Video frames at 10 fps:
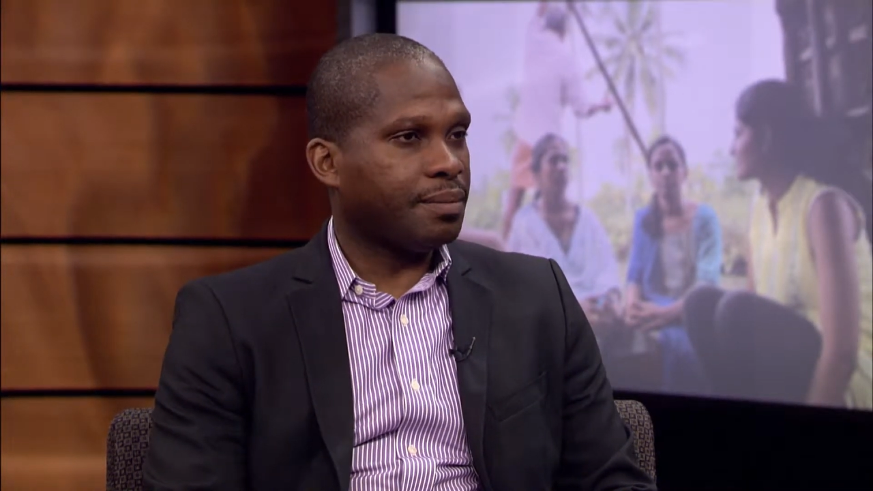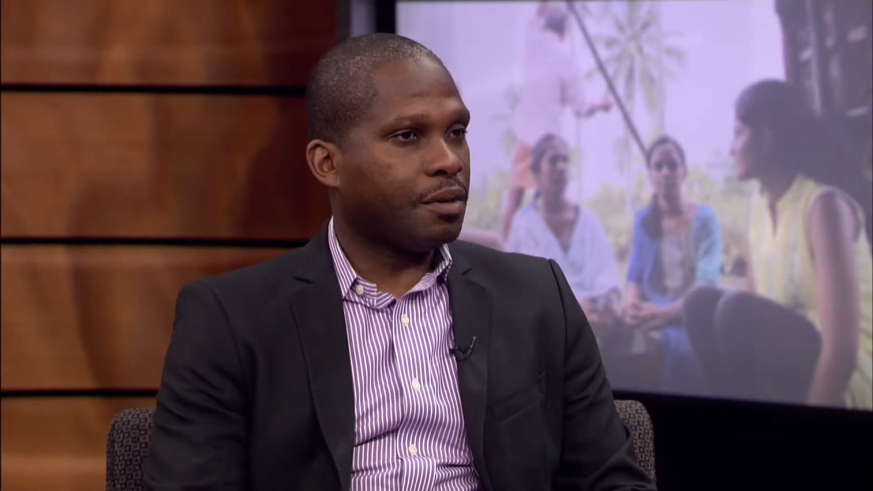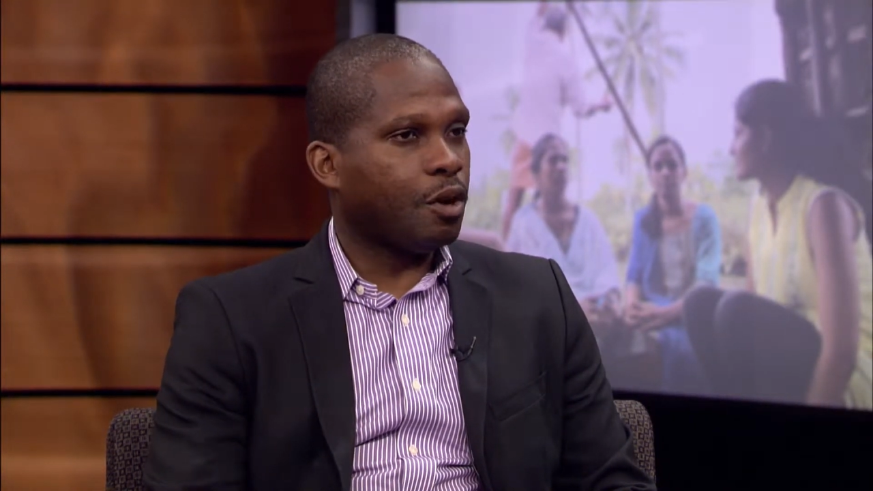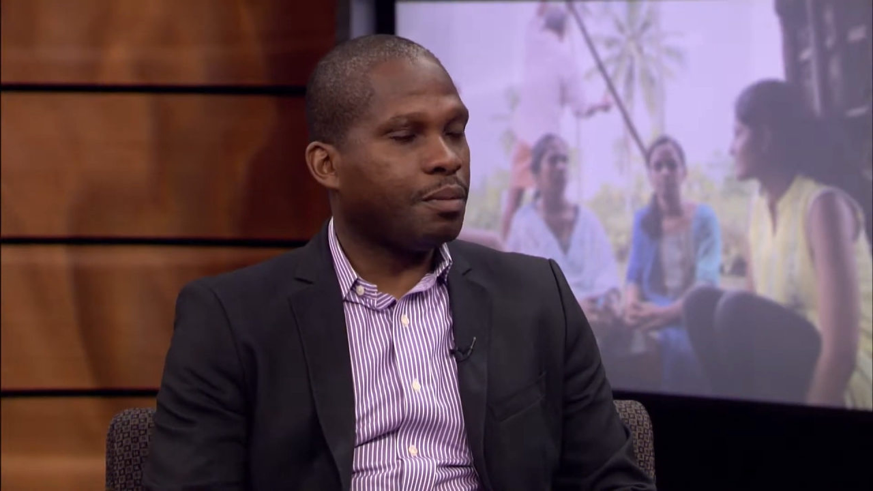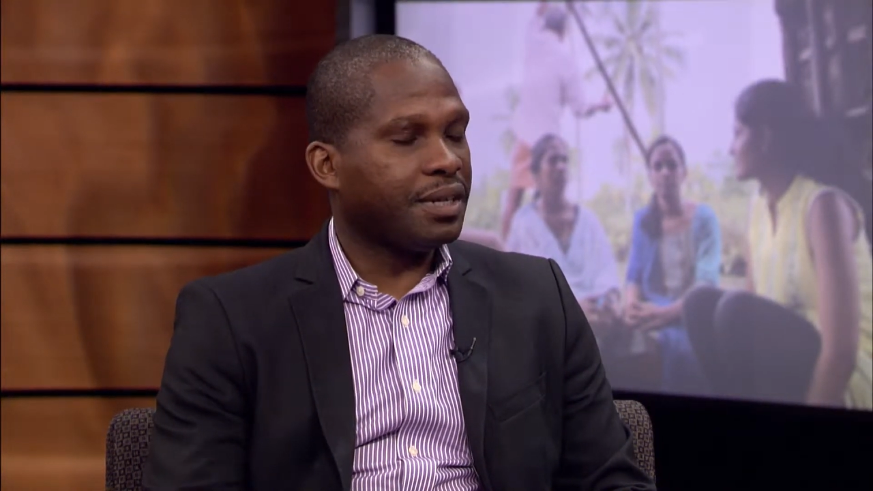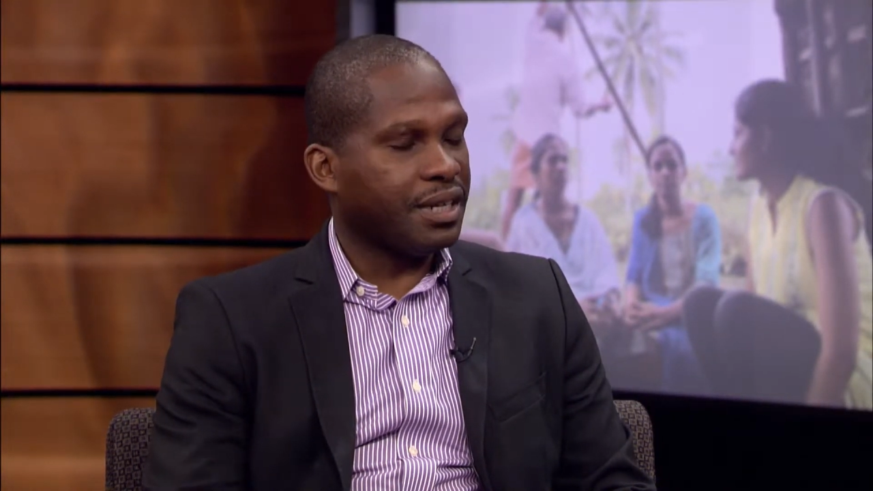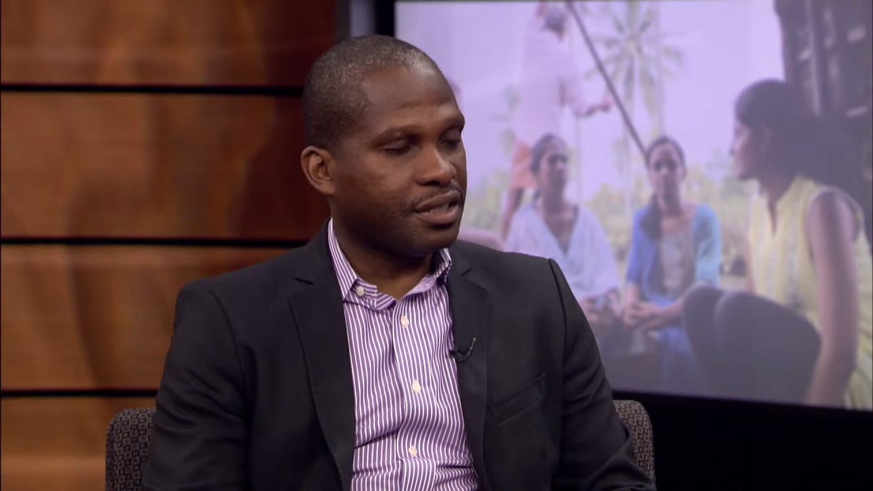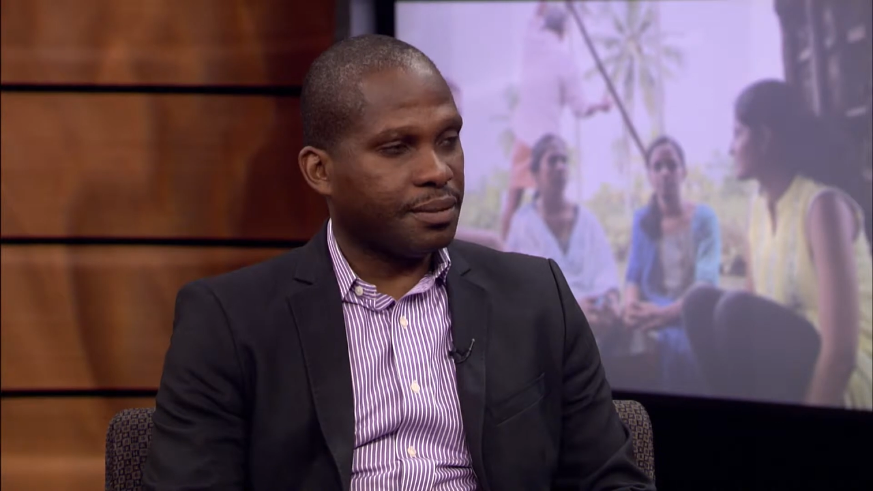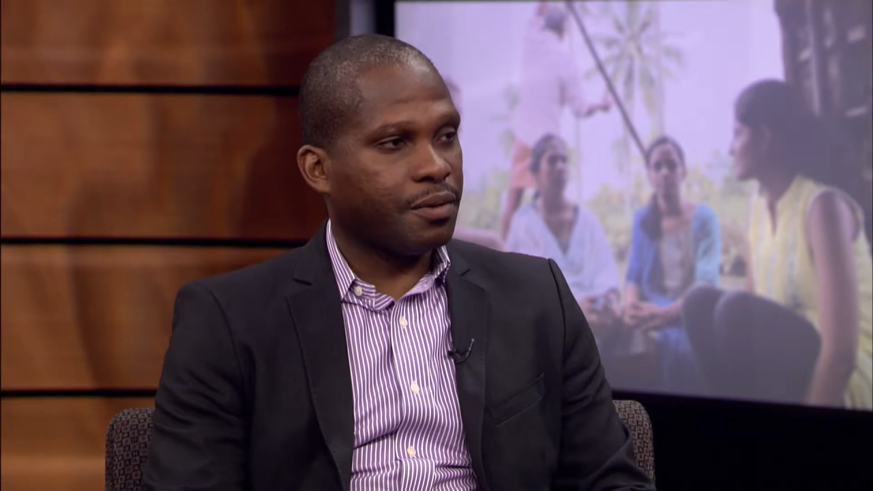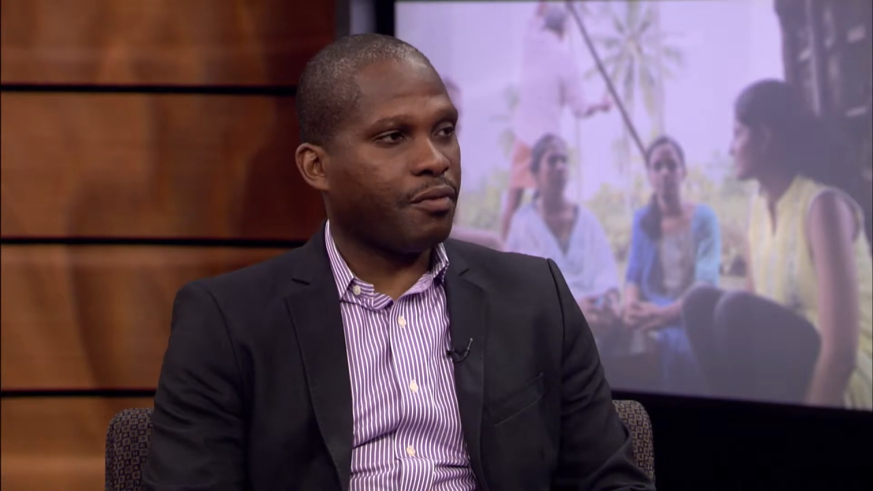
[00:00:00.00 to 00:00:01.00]
global
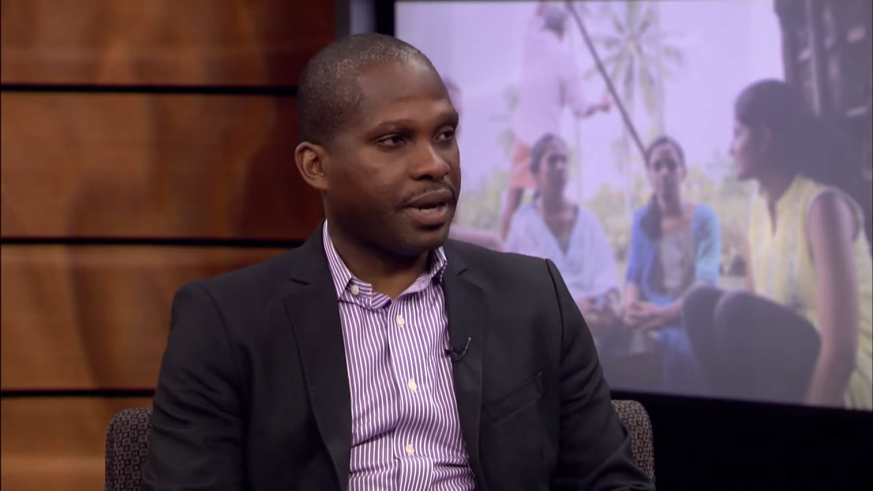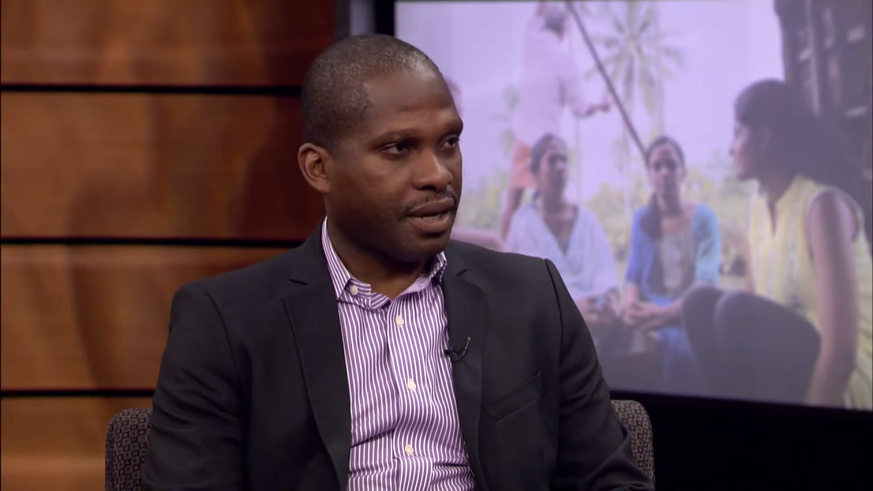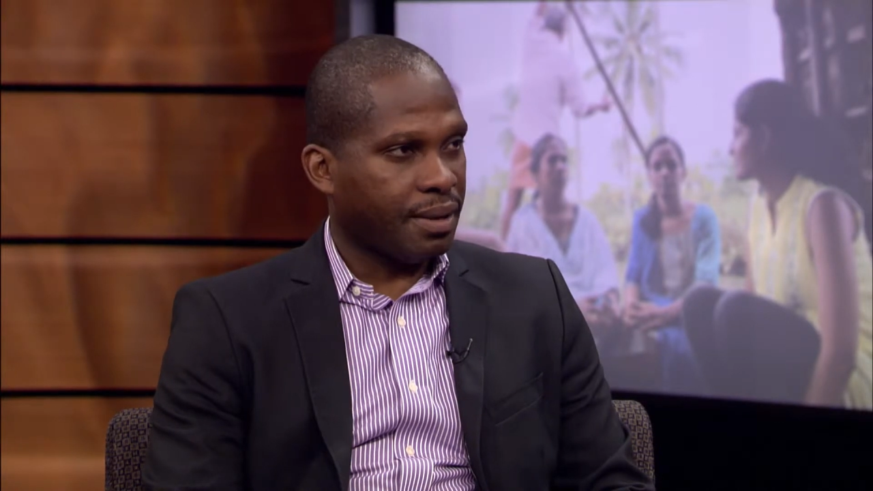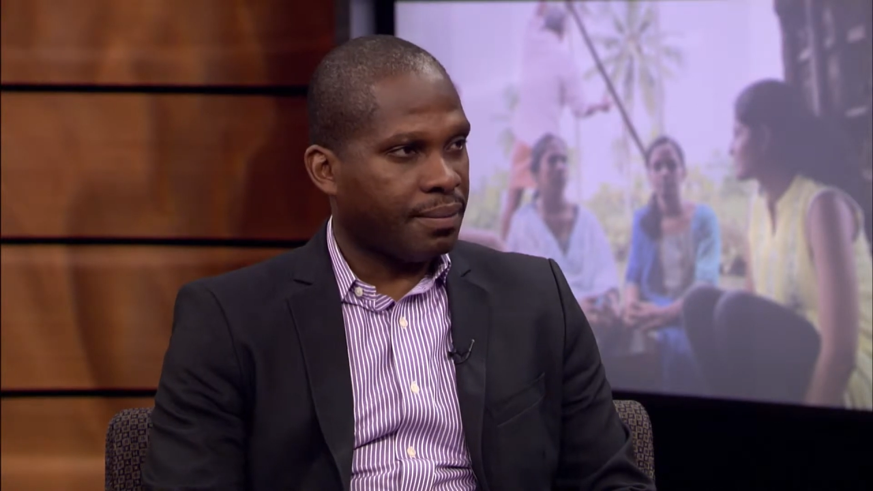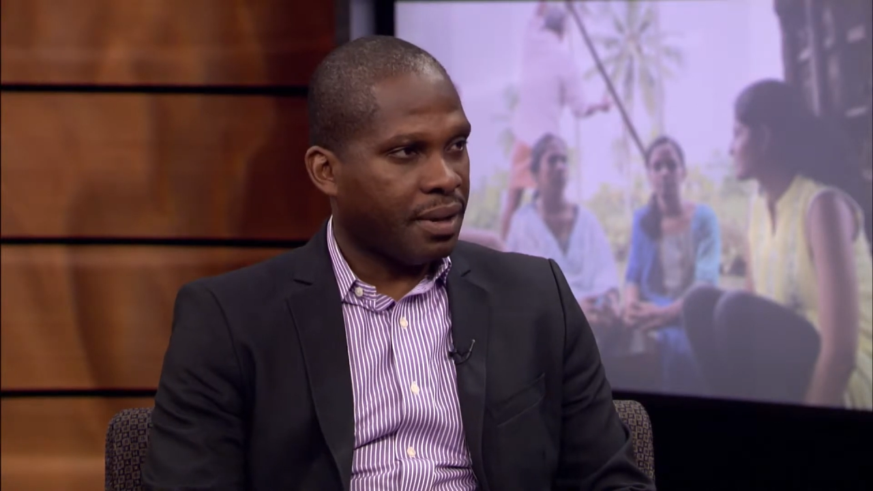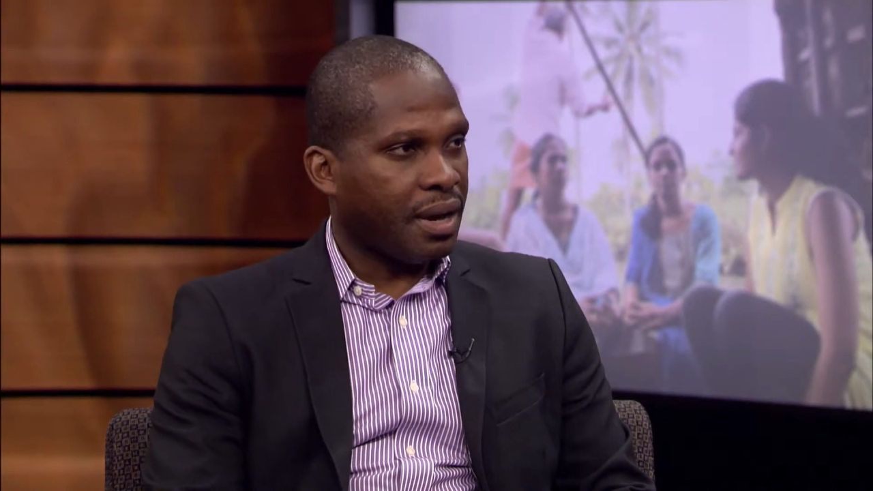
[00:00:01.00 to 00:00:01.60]
leadership curriculum